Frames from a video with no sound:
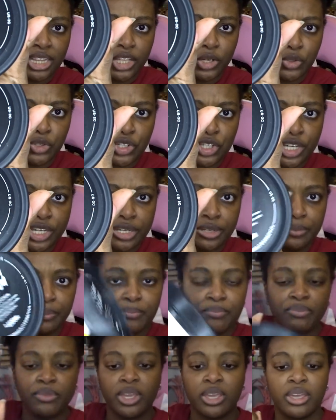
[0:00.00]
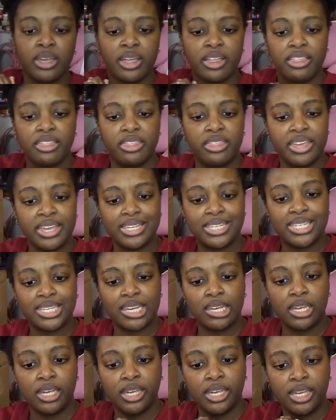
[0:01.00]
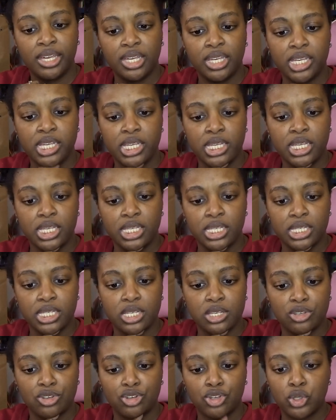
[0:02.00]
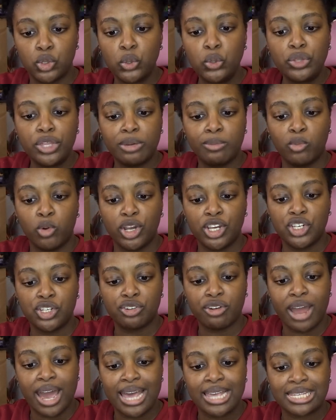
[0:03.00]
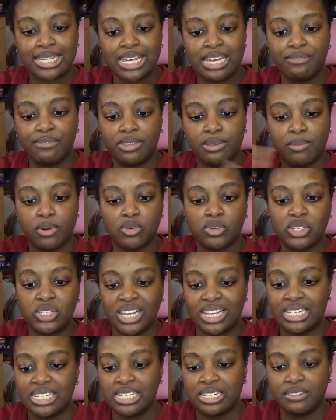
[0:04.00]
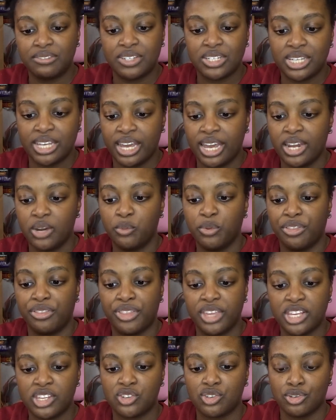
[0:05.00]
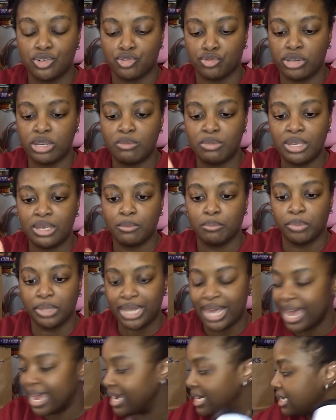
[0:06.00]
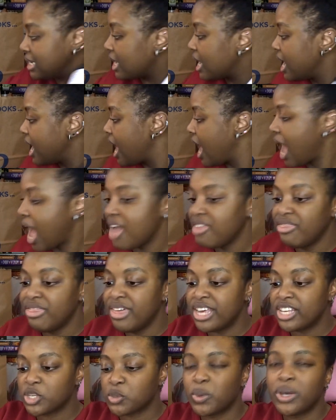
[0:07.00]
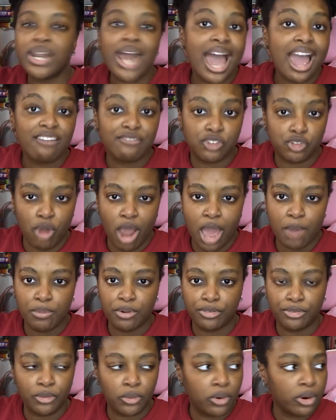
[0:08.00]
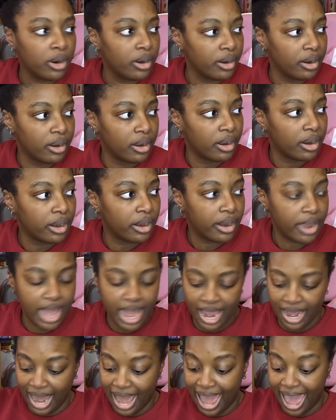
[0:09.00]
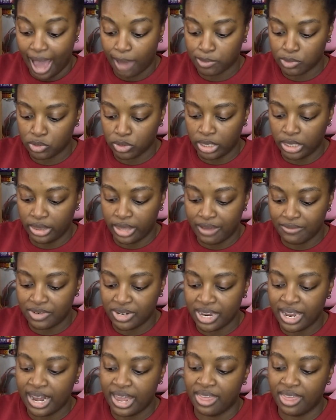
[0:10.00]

Lotion. This is soothe and moisturize even the most sensitive skin with this dreamy blend. This one I've tried before and I absolutely loved it.